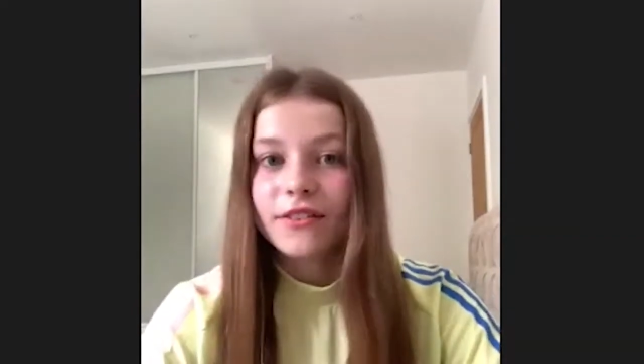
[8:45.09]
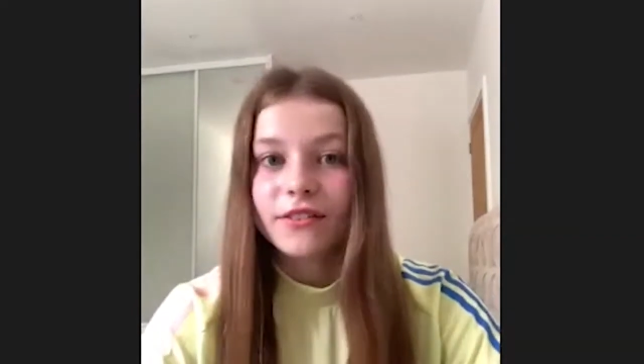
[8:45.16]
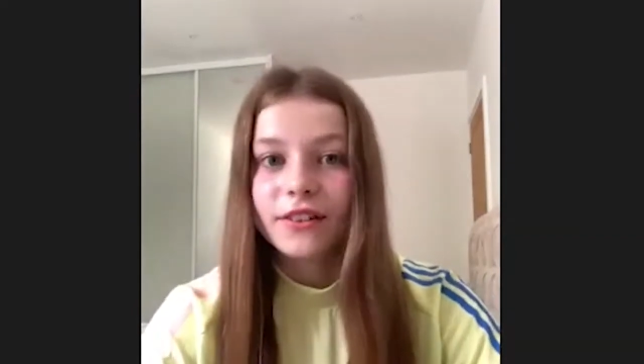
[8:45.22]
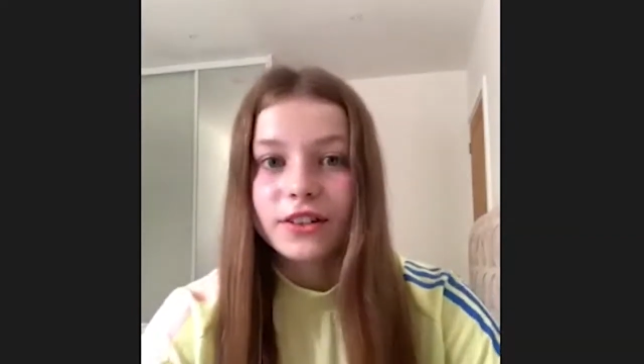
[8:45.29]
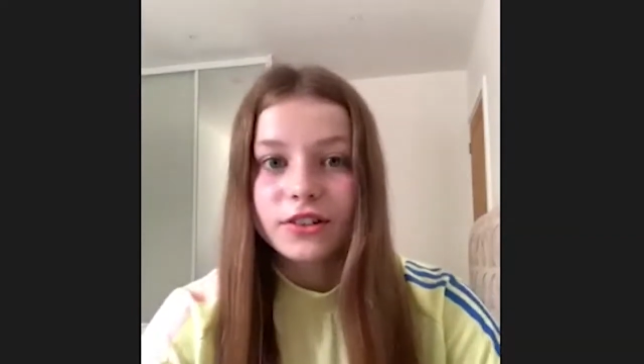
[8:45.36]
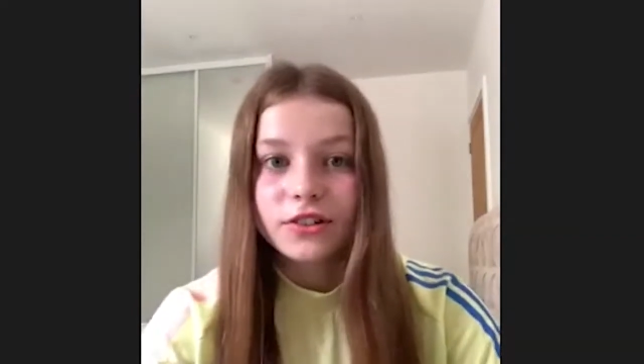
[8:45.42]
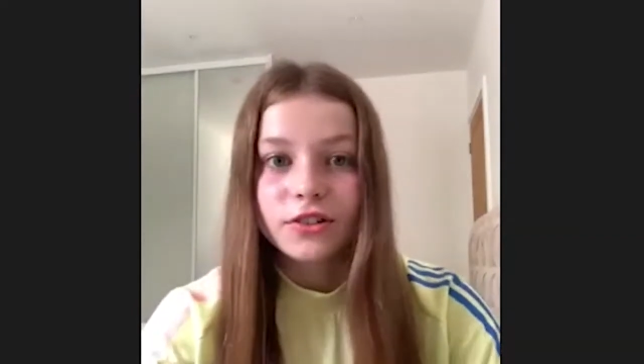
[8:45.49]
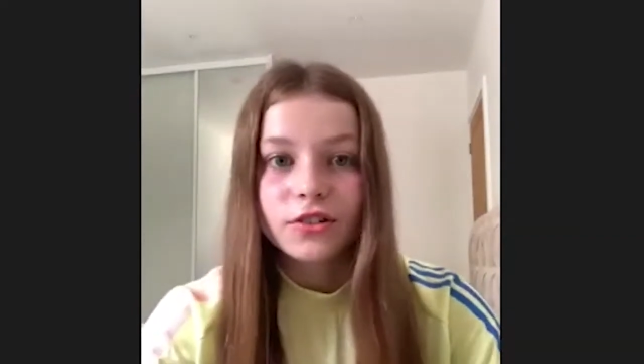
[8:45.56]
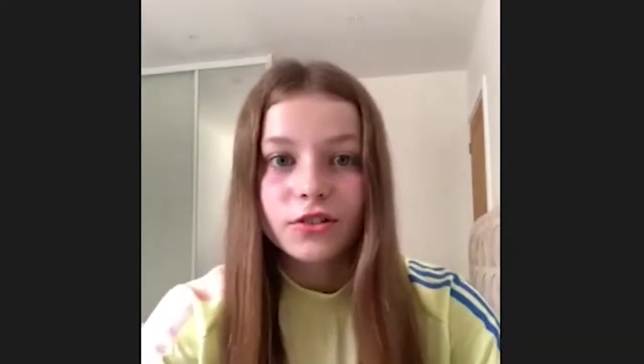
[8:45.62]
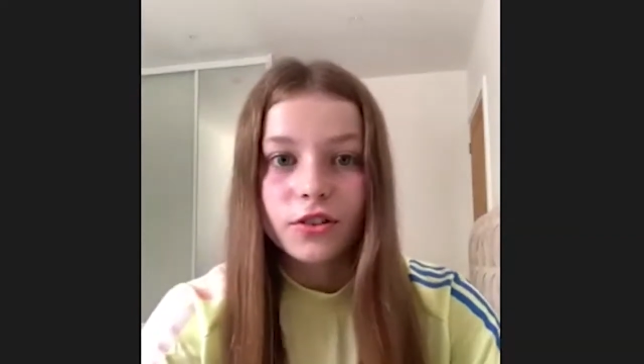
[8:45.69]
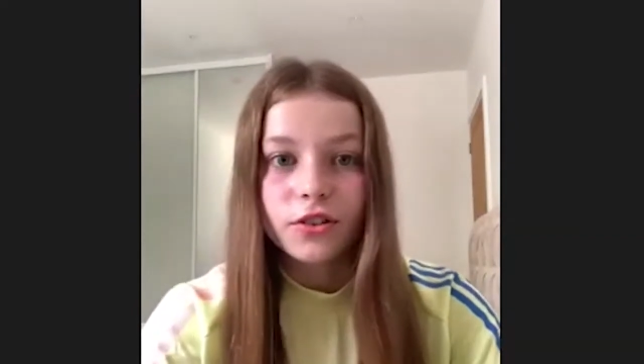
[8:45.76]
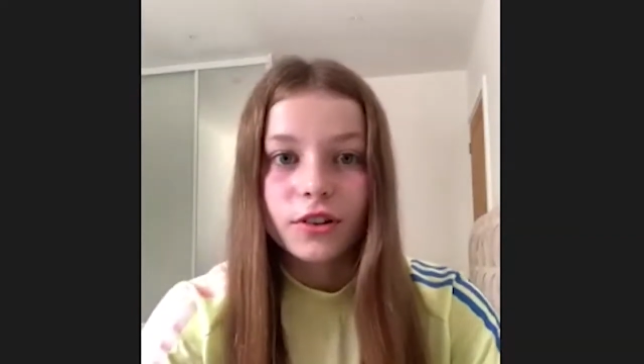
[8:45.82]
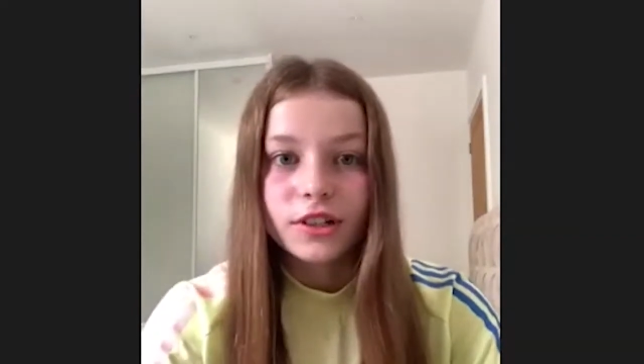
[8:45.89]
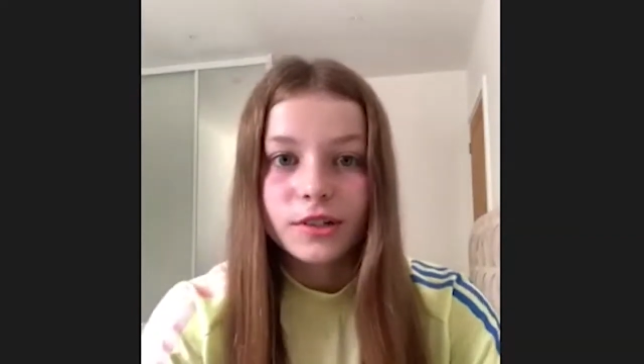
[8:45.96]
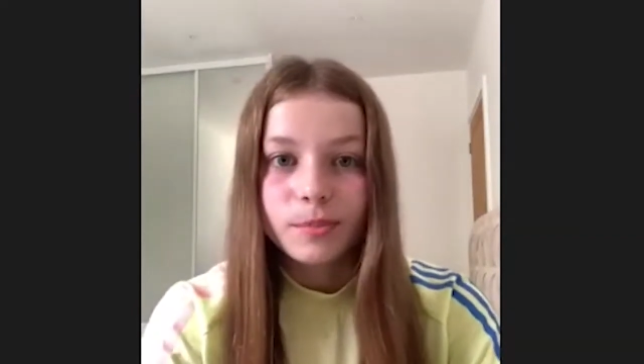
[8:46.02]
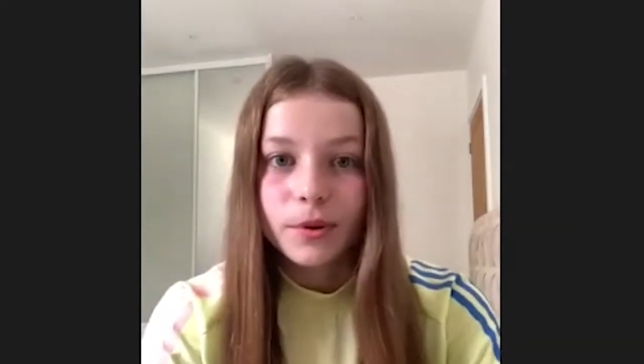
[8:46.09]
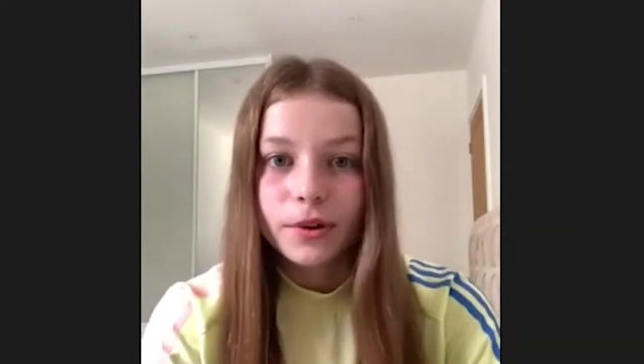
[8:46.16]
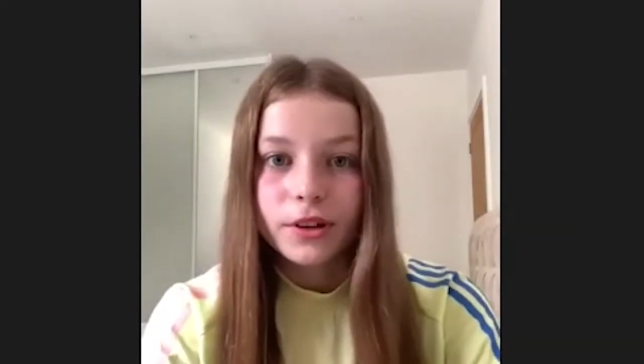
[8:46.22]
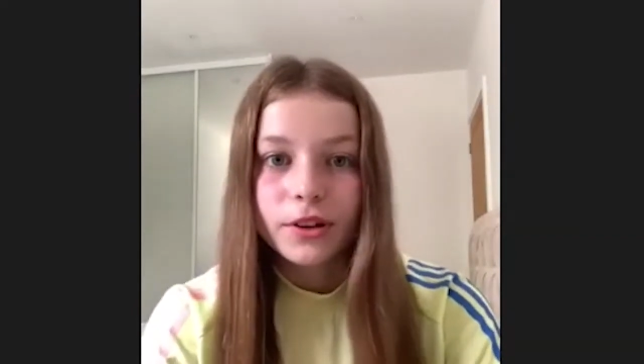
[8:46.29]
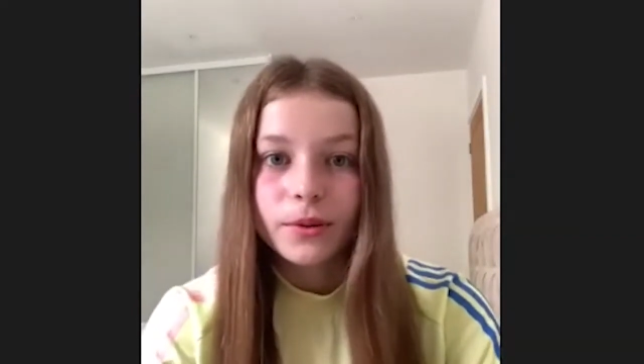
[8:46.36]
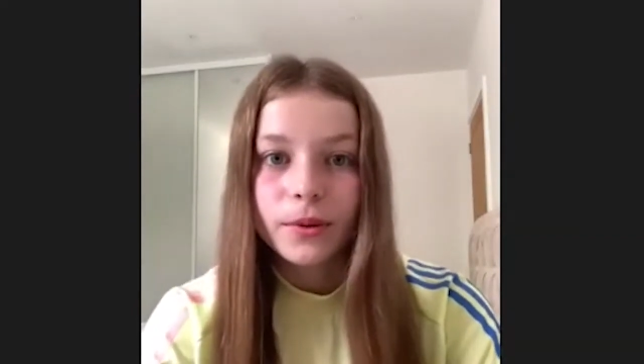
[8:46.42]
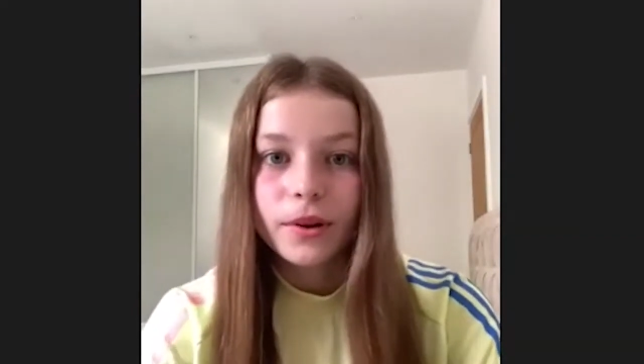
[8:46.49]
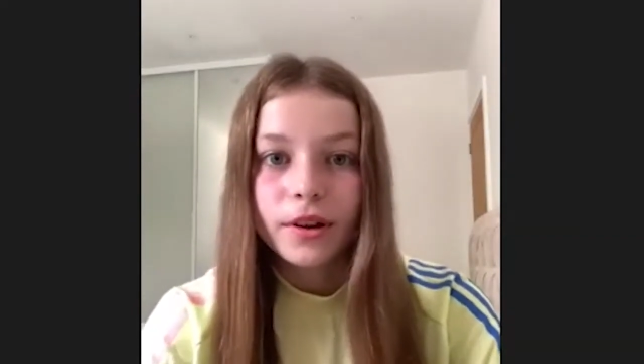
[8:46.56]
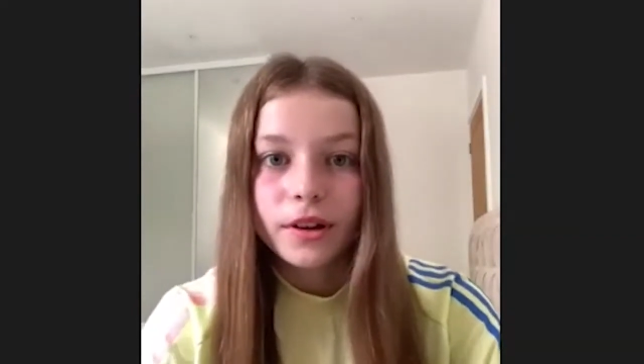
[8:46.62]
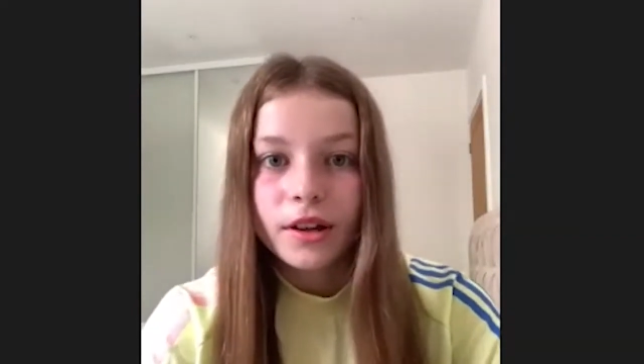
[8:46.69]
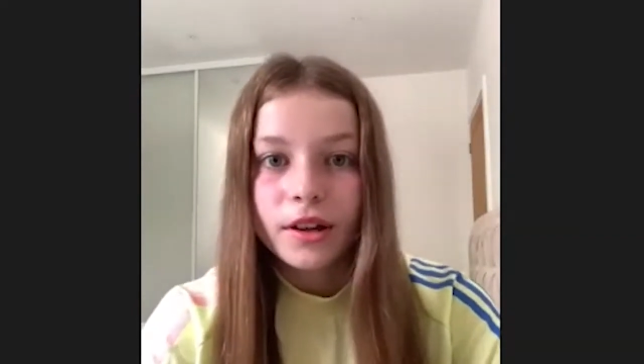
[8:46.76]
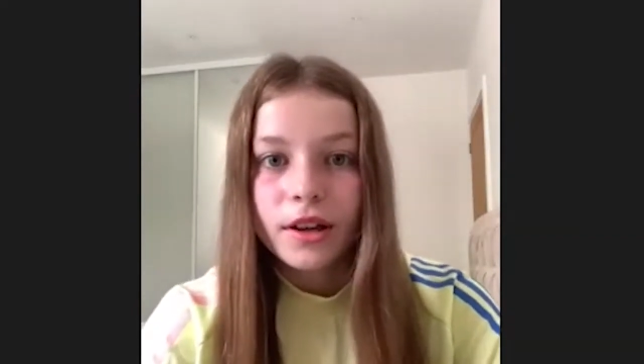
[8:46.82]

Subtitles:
reach the strongest point you are